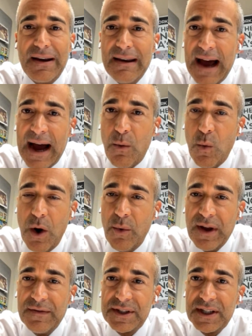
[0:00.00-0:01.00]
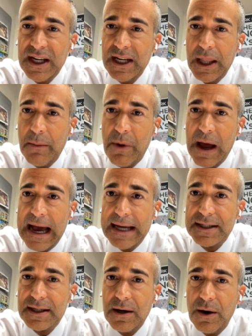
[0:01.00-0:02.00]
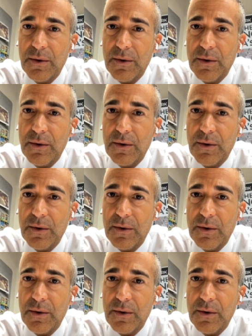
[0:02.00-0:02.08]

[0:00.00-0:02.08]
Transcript: not what we've seen in the past.